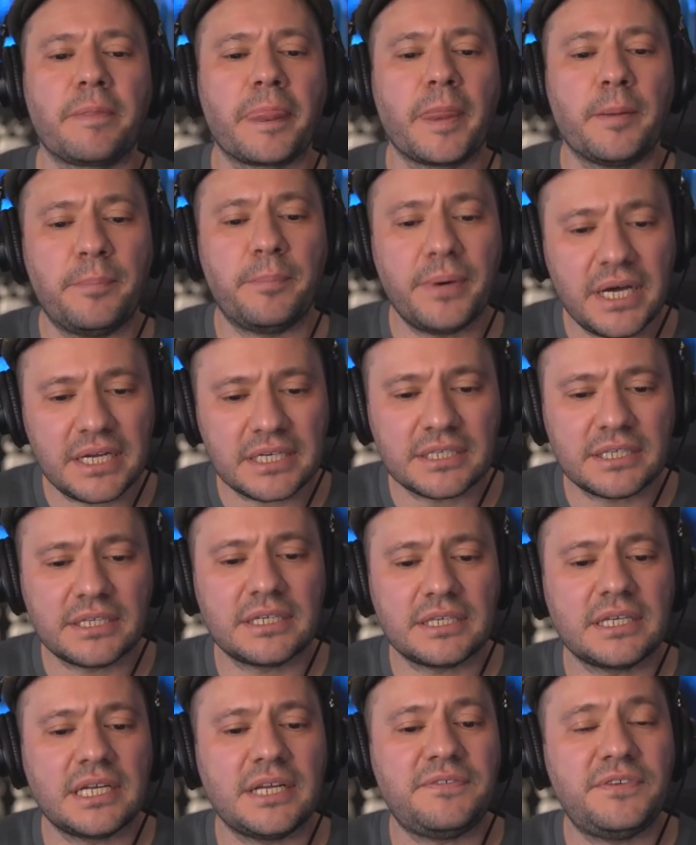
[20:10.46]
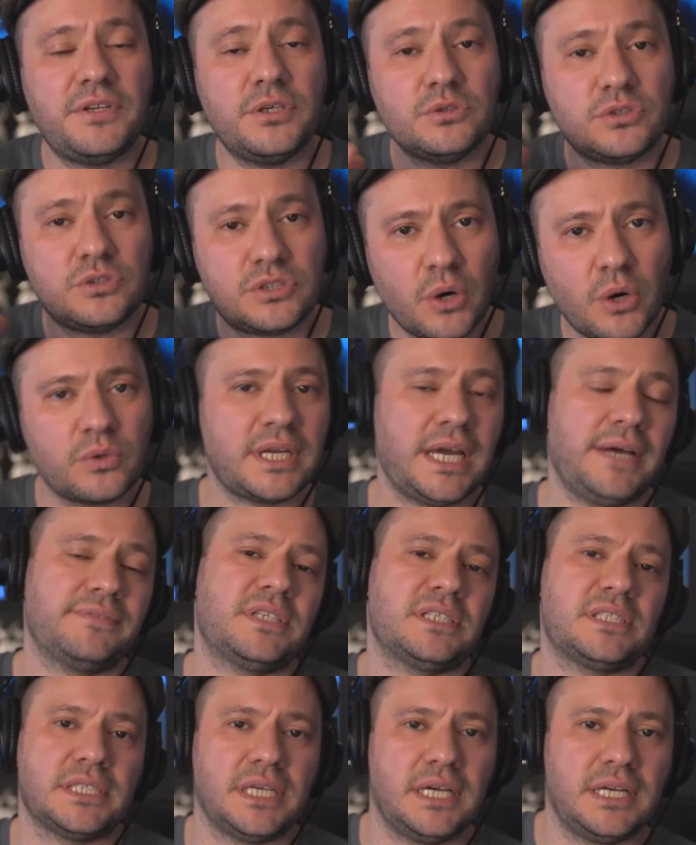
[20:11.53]
But if you don't have to
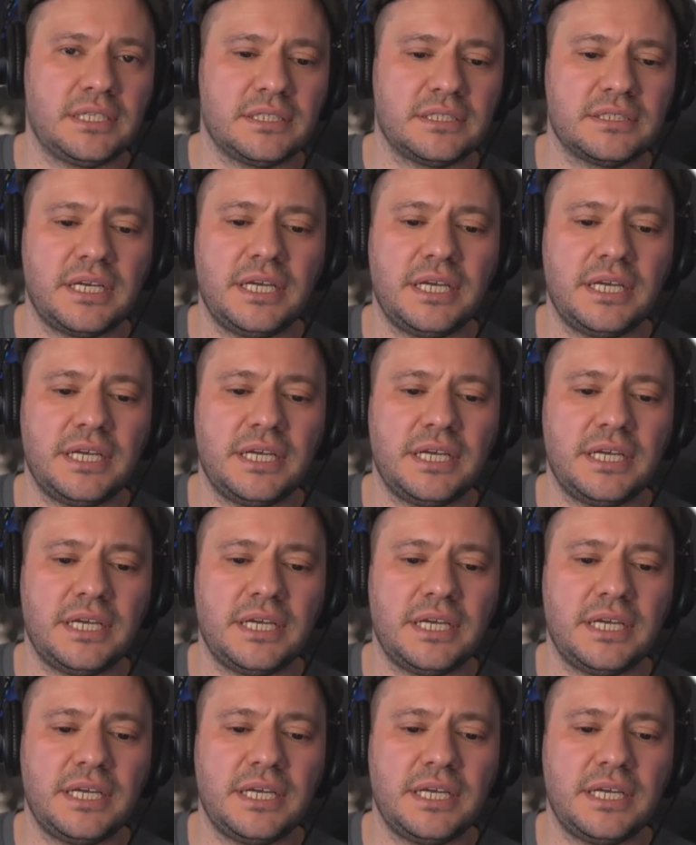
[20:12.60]
sell